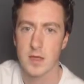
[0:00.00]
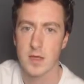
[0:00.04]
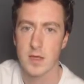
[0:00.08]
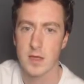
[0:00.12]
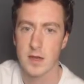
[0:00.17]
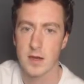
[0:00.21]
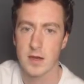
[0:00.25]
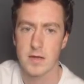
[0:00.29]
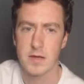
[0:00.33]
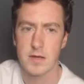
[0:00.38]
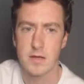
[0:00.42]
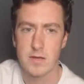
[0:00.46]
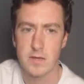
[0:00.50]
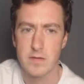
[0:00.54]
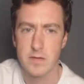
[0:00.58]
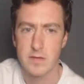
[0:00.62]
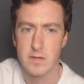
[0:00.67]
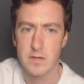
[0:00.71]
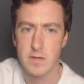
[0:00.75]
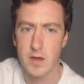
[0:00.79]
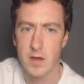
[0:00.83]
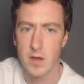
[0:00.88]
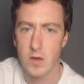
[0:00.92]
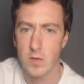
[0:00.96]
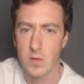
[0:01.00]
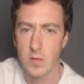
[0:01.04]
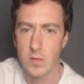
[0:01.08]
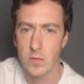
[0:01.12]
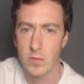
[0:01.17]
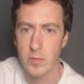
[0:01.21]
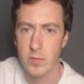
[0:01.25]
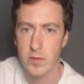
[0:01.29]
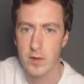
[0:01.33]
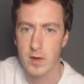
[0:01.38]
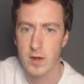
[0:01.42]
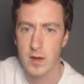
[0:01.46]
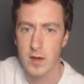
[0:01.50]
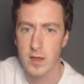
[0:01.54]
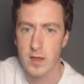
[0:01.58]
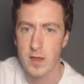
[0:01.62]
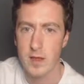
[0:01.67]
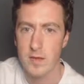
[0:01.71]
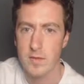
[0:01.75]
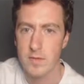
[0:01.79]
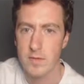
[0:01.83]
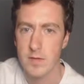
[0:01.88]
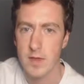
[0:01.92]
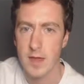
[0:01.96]
I don't
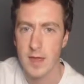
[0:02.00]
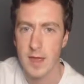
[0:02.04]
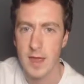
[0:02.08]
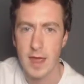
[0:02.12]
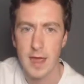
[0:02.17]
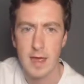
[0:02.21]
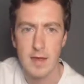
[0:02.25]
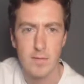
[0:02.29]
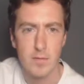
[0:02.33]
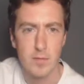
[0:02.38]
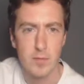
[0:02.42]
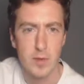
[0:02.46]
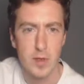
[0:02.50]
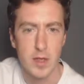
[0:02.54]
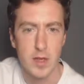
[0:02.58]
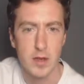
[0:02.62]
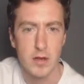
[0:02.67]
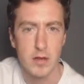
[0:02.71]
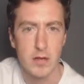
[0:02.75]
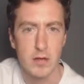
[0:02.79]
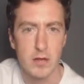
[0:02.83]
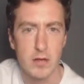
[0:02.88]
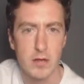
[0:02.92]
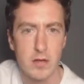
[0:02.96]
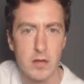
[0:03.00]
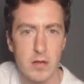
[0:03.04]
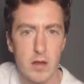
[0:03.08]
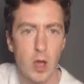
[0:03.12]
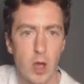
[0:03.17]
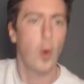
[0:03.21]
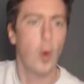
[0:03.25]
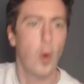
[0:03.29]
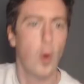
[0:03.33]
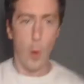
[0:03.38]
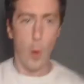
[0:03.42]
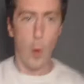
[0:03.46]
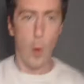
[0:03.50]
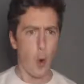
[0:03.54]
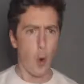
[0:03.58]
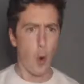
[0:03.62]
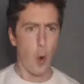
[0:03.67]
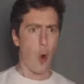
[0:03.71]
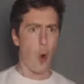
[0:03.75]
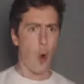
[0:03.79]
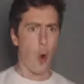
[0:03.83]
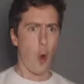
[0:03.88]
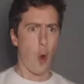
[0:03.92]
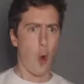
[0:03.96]
believe they have been.
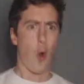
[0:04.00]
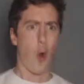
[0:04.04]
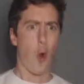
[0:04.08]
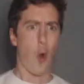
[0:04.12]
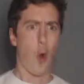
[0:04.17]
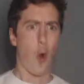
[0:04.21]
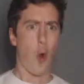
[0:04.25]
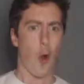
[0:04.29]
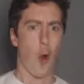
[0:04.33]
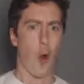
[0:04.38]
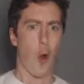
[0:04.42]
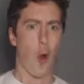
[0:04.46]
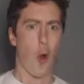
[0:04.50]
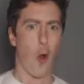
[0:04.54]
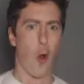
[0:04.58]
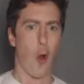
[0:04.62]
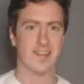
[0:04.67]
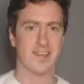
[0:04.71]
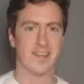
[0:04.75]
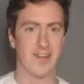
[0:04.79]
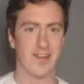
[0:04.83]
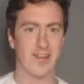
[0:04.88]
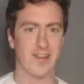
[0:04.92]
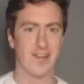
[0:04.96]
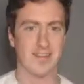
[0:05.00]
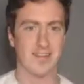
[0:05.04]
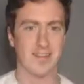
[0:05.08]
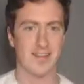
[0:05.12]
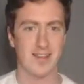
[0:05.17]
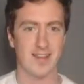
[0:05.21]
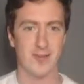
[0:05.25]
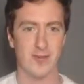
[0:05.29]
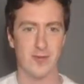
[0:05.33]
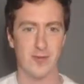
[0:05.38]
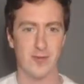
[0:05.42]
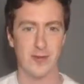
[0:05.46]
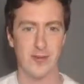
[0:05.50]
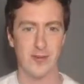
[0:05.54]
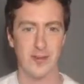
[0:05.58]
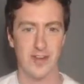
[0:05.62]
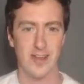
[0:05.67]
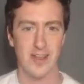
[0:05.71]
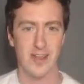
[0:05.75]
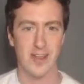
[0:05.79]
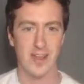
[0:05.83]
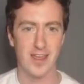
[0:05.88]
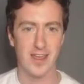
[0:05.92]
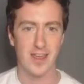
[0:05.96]
Whoa, that's a nice little one.
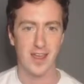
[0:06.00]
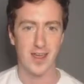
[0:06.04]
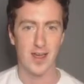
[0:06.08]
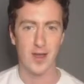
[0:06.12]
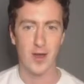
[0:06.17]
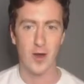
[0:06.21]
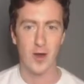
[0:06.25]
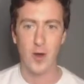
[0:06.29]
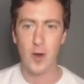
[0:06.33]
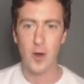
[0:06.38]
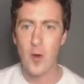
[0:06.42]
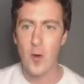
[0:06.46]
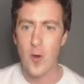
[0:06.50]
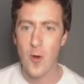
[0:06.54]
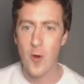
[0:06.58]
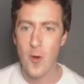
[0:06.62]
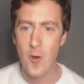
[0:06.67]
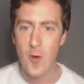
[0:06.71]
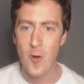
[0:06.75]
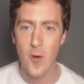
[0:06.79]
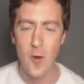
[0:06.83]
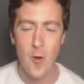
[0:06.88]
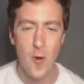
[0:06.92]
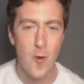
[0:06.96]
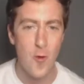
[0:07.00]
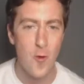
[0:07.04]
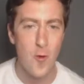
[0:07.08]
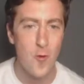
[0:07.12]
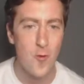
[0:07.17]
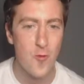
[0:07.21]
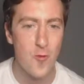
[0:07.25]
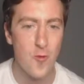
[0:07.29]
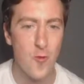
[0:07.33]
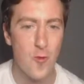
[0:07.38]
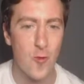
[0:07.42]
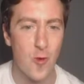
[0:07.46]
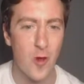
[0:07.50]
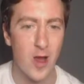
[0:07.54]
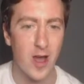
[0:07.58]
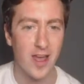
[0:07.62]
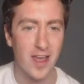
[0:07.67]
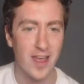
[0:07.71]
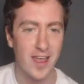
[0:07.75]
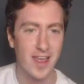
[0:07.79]
Ho ho ho.